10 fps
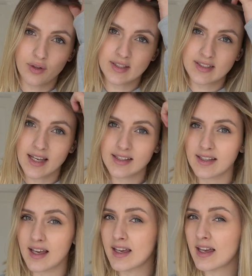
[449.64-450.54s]
for this leg
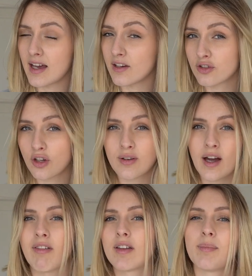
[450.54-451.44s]
day and show you
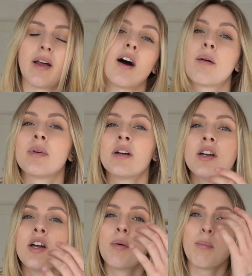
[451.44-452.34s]
how I split up
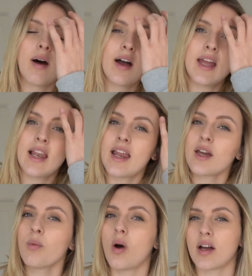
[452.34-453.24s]
my
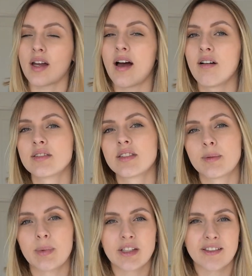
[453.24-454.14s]
leg
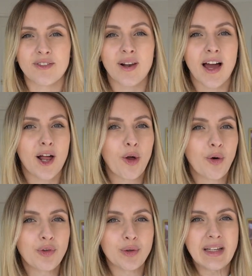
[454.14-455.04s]
workouts, because I feel like a lot
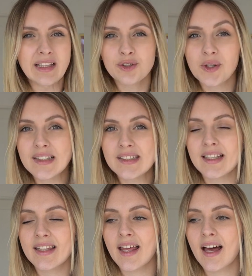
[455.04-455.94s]
of you are
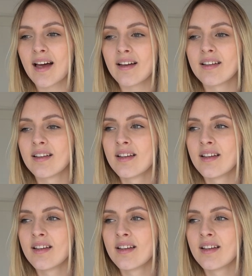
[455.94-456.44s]
interested in that.